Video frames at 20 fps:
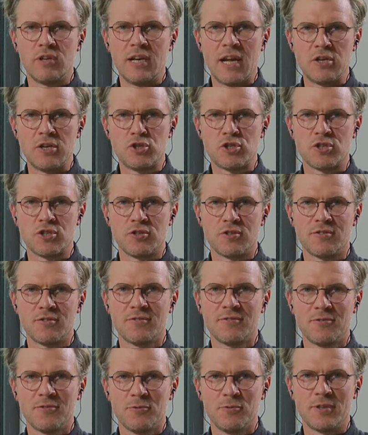
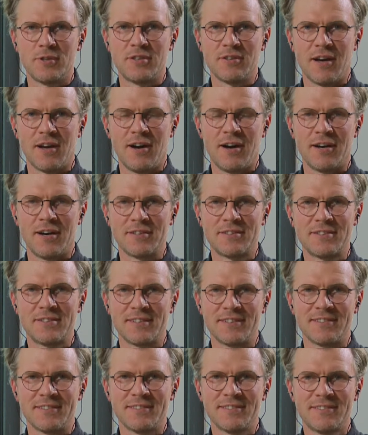relation with
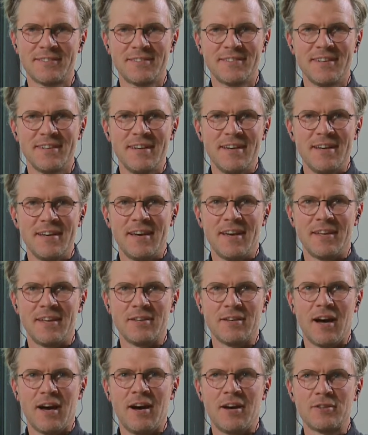art, and
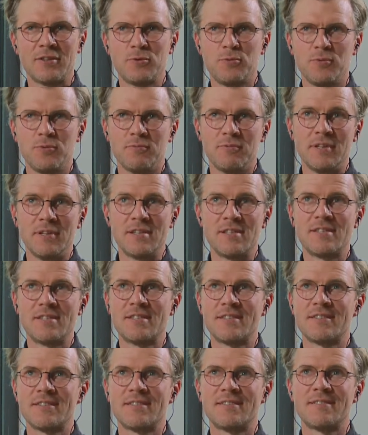art
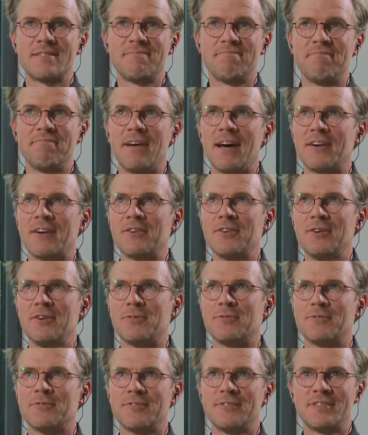is, I don't
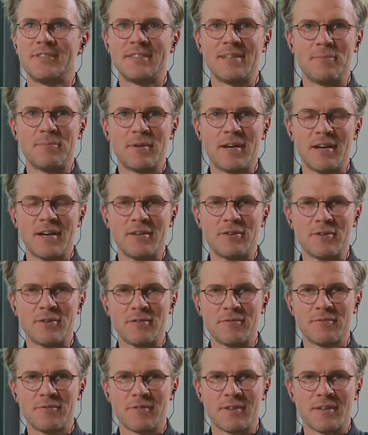know, some kind
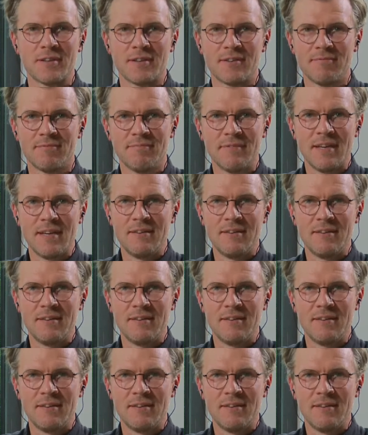of I